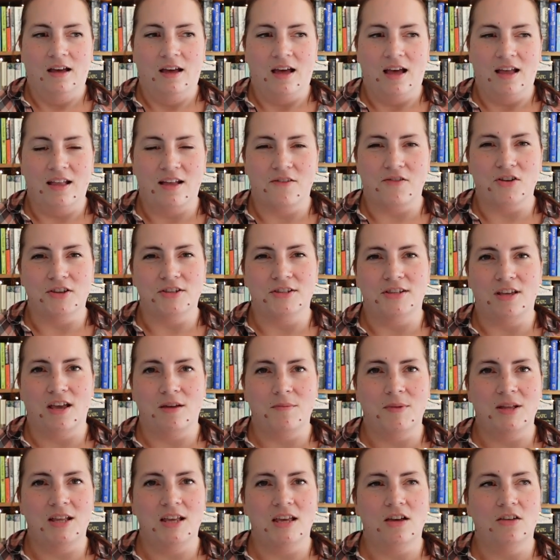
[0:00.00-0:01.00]
And I've got
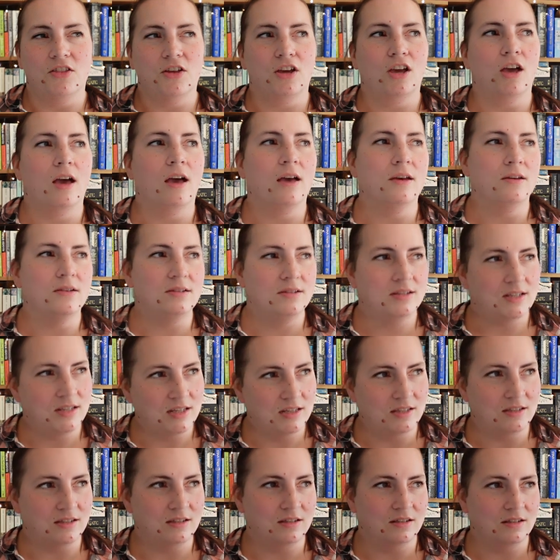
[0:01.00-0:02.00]
so many other
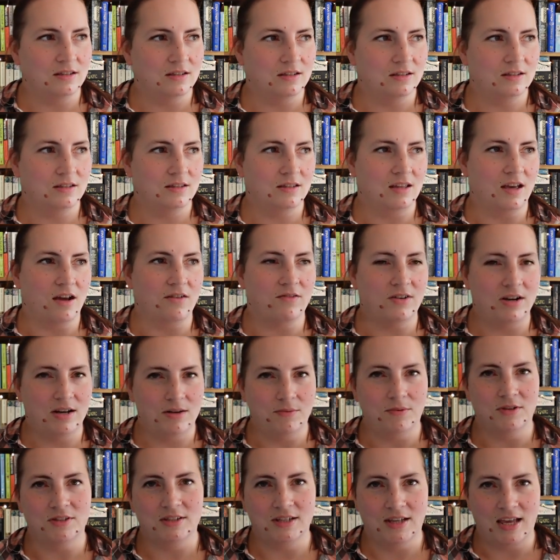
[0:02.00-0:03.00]
cozies that I
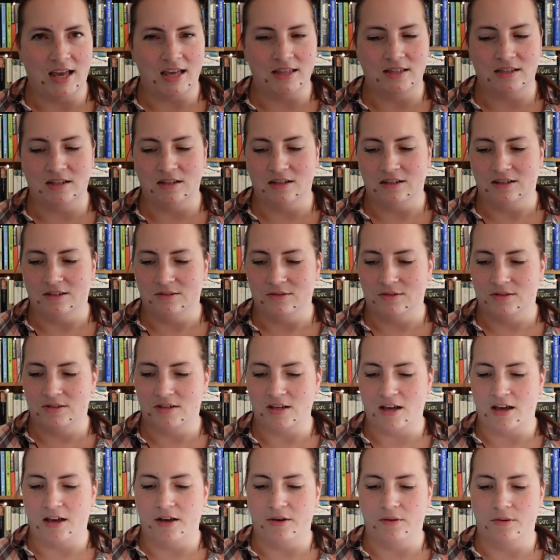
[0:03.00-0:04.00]
really want to get to.
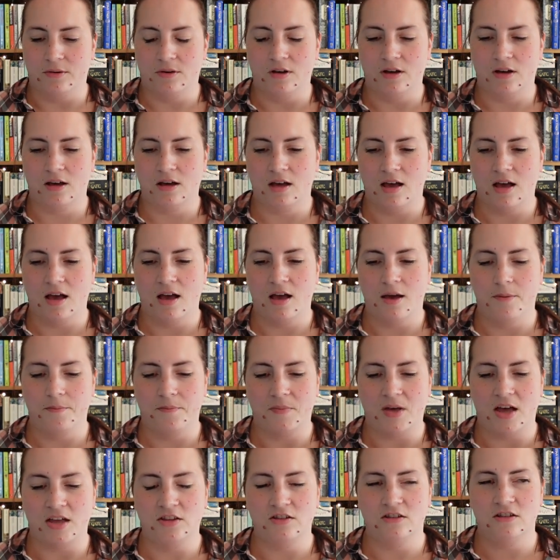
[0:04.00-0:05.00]
So
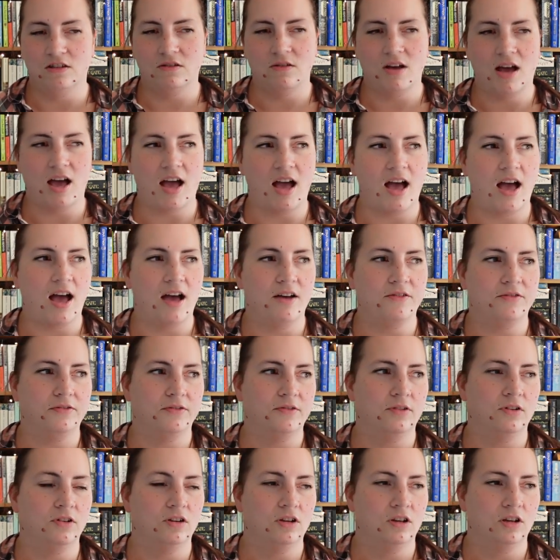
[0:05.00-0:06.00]
I do
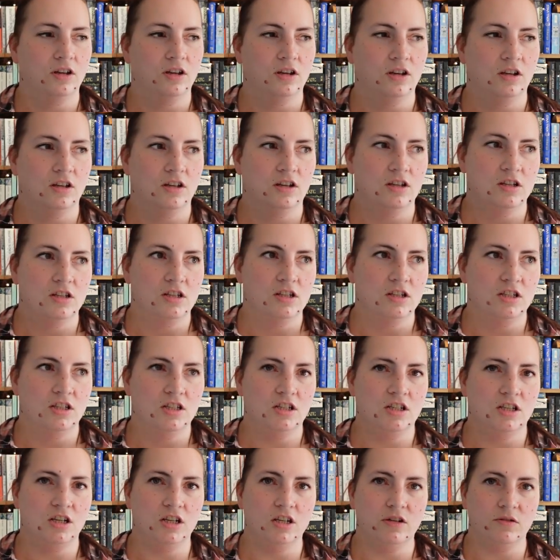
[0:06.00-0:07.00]
have
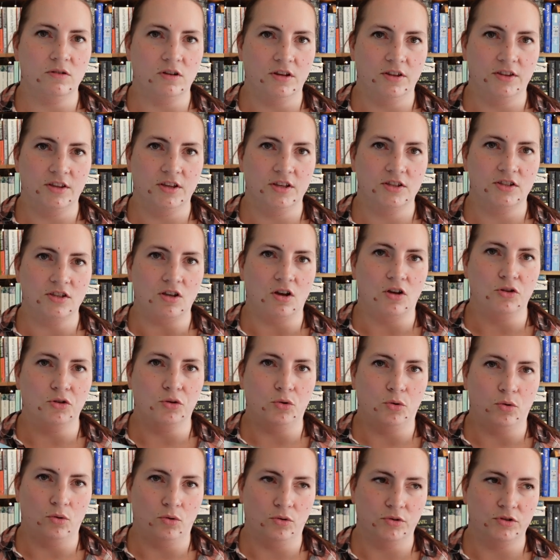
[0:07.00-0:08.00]
2 others on
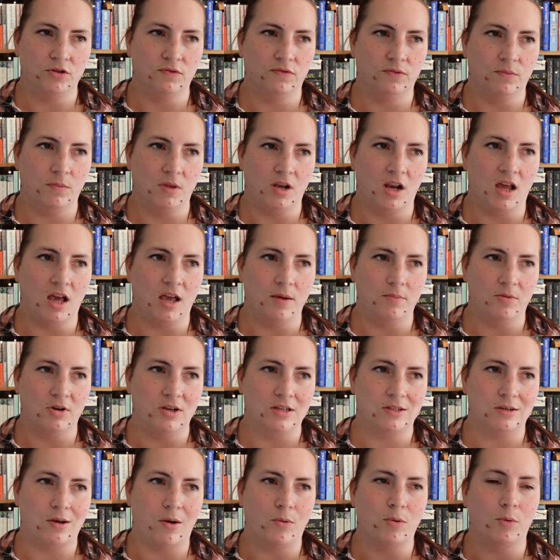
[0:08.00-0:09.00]
order from the
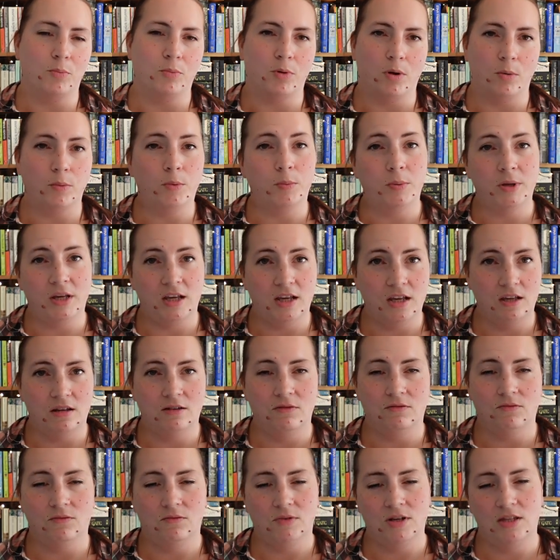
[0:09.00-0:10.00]
library, so I will
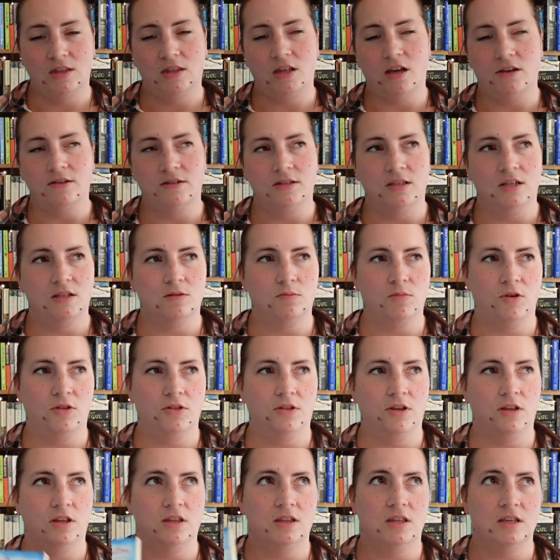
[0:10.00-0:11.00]
probably read those this
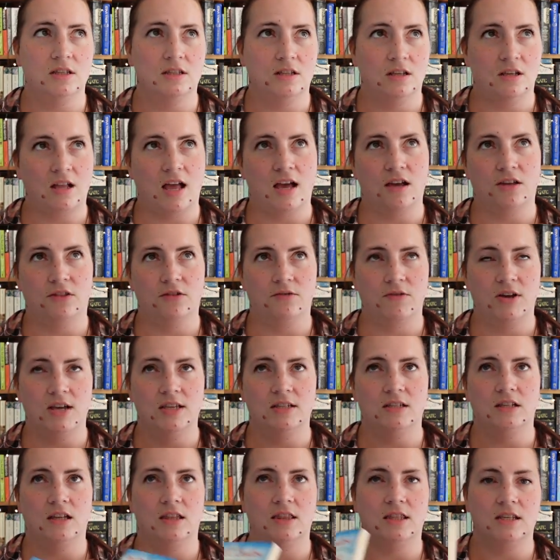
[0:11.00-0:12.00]
month. There's an Agatha
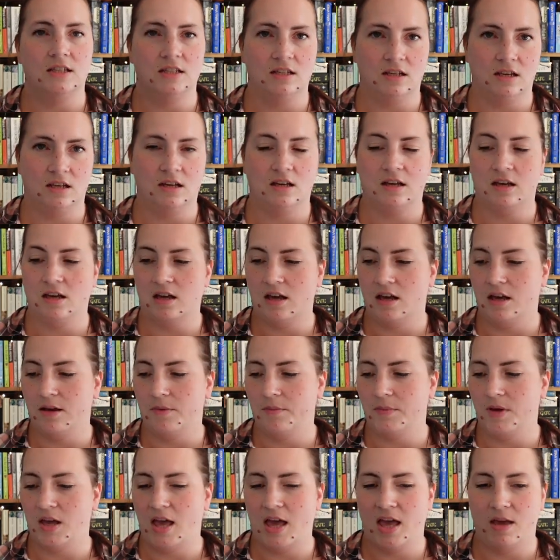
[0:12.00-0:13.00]
Raisin and there's
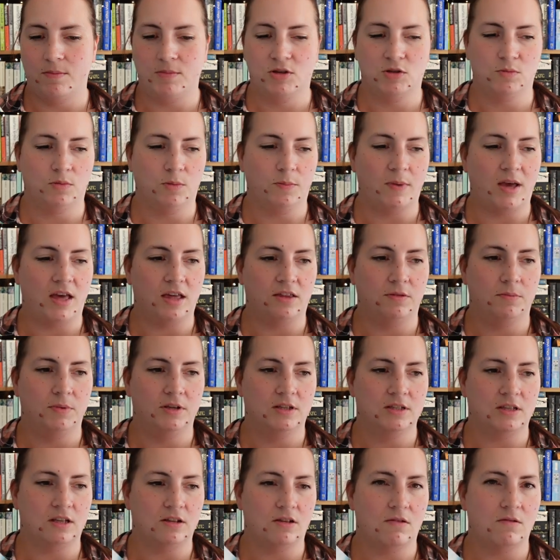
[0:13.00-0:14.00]
a Hamish Macbeth,
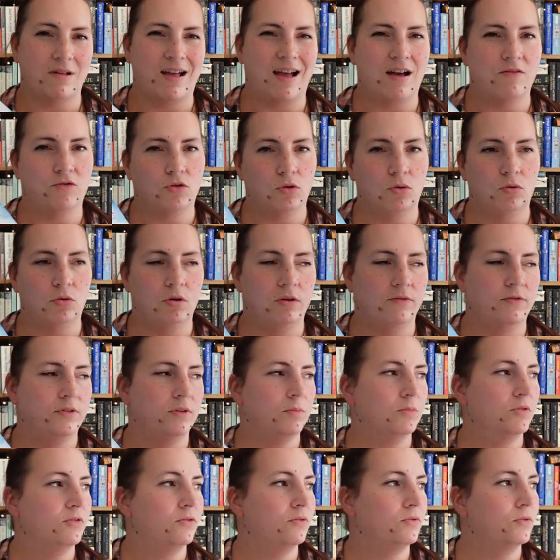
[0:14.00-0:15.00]
because I don't have all of
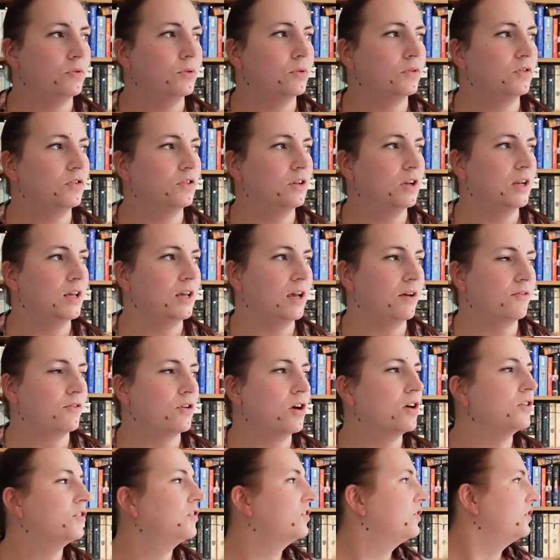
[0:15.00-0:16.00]
them, unfortunately. I've
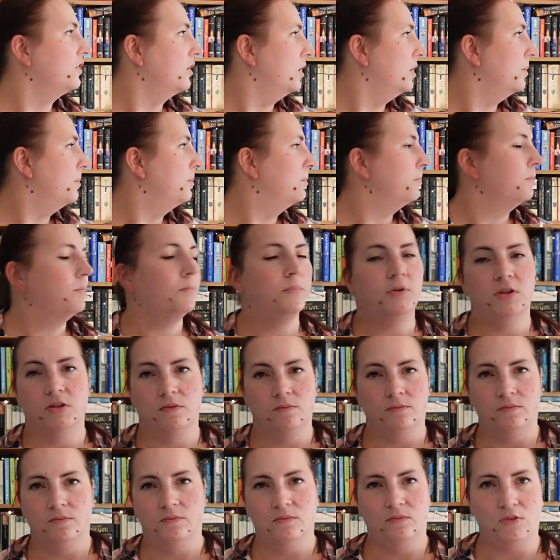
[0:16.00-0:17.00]
got some,
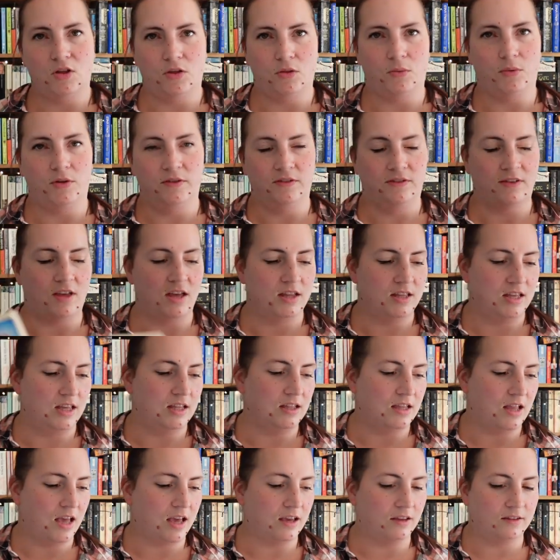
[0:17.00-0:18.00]
but not the ones that I
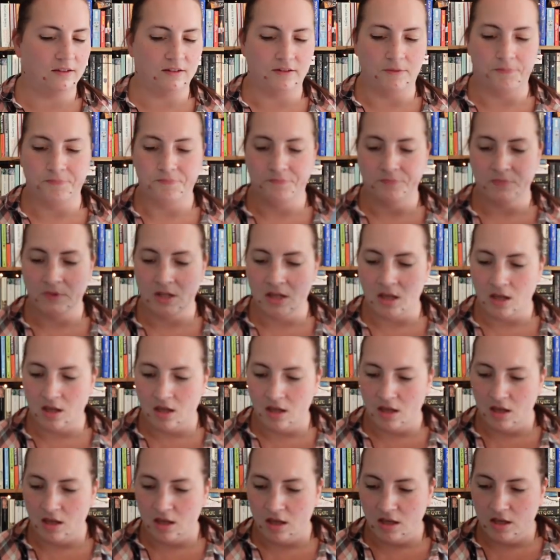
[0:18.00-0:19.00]
need next.
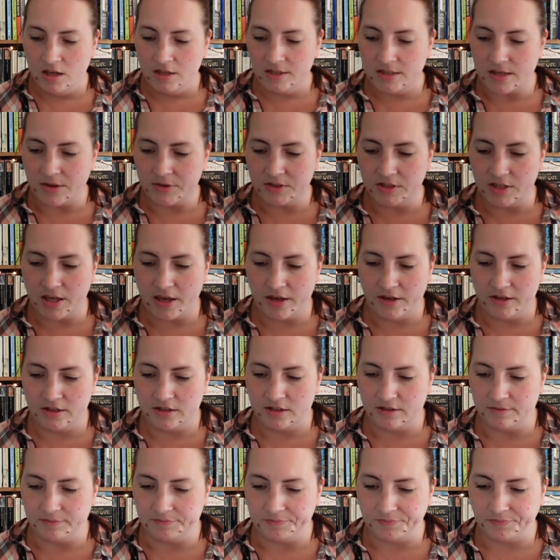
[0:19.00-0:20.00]
So that was
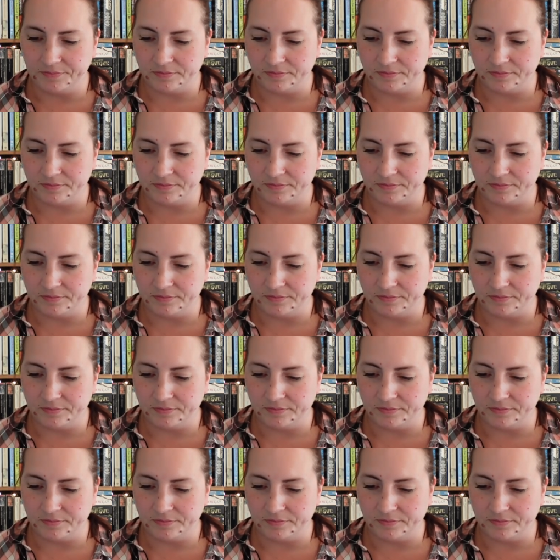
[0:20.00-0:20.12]
those.